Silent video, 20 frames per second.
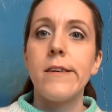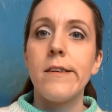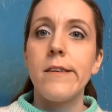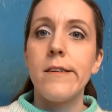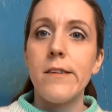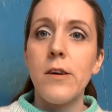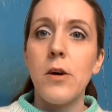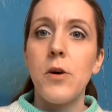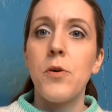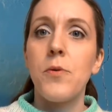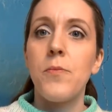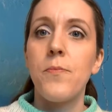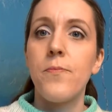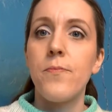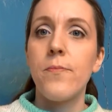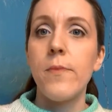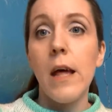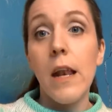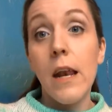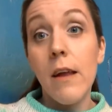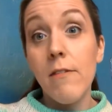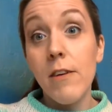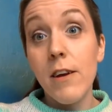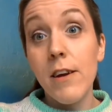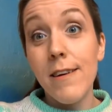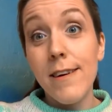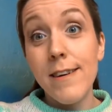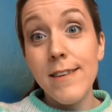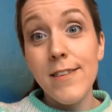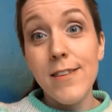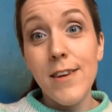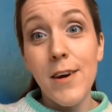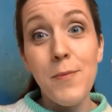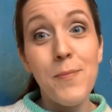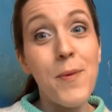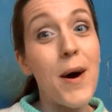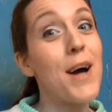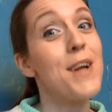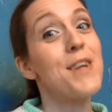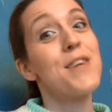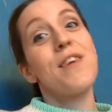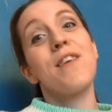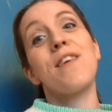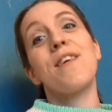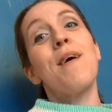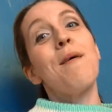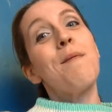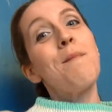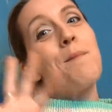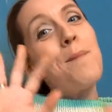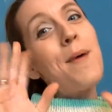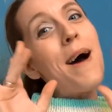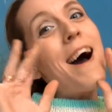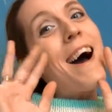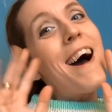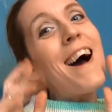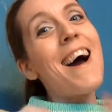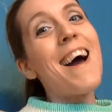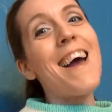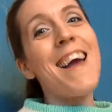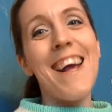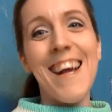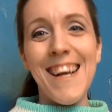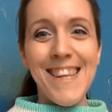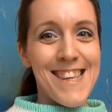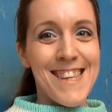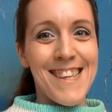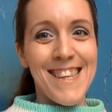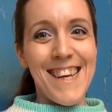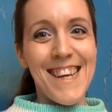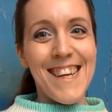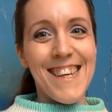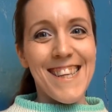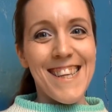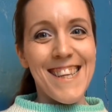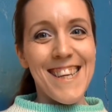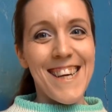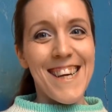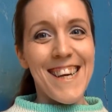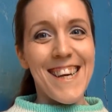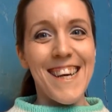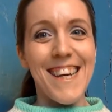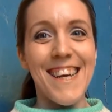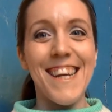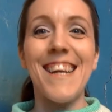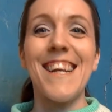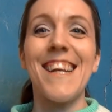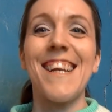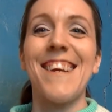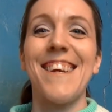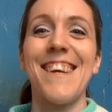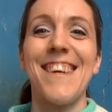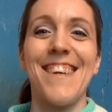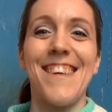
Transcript: so I love you guys so much bye see you soon